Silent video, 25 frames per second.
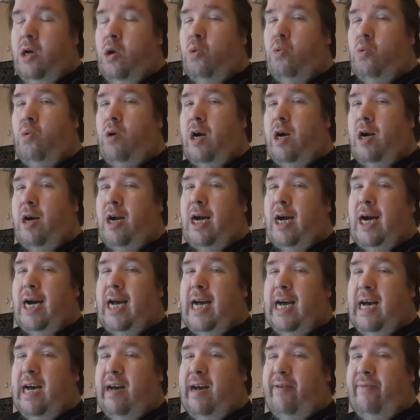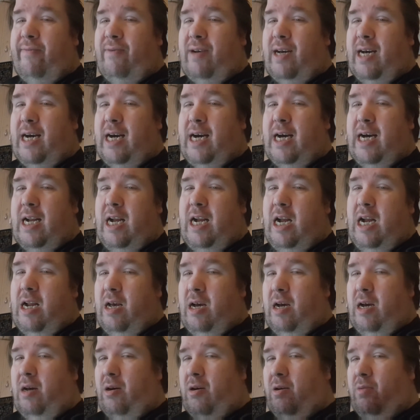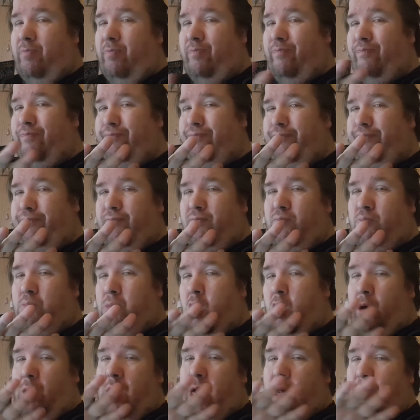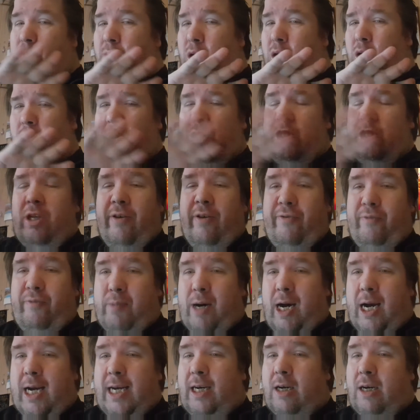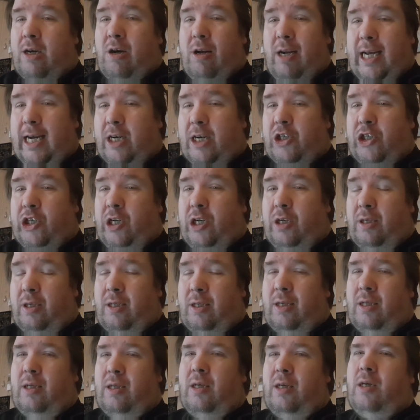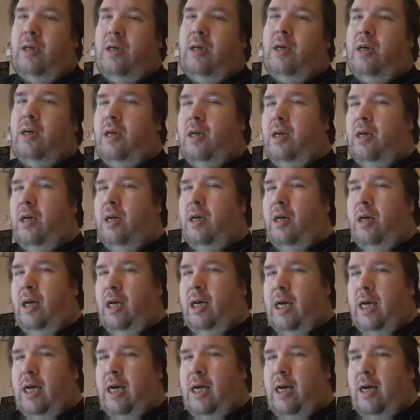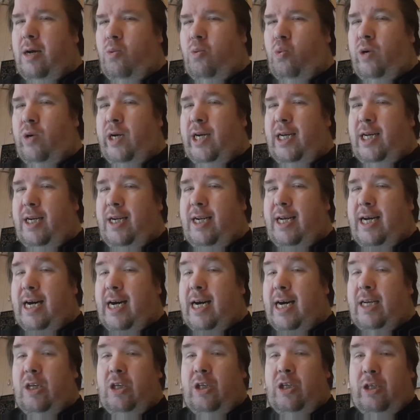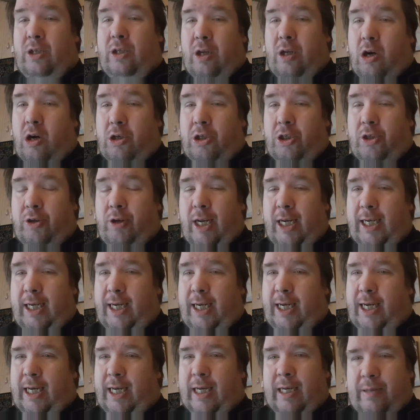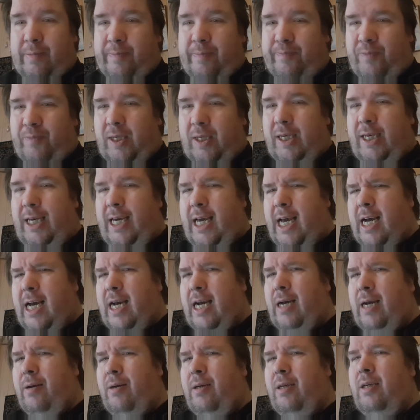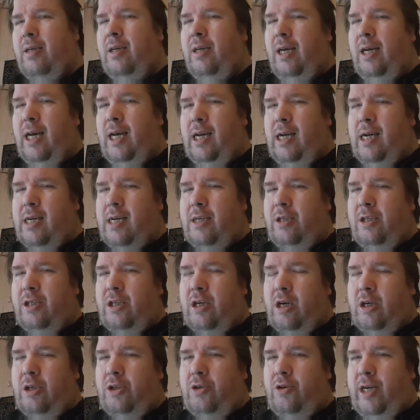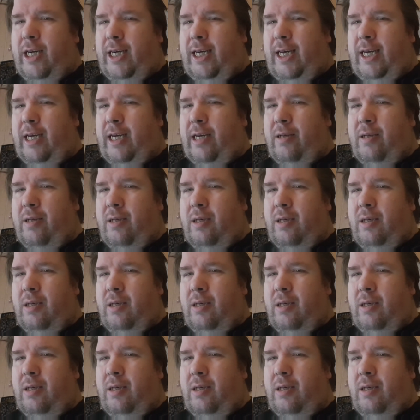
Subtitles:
where I have most of my collections, with Star Trek. Yeah, I got Star Trek.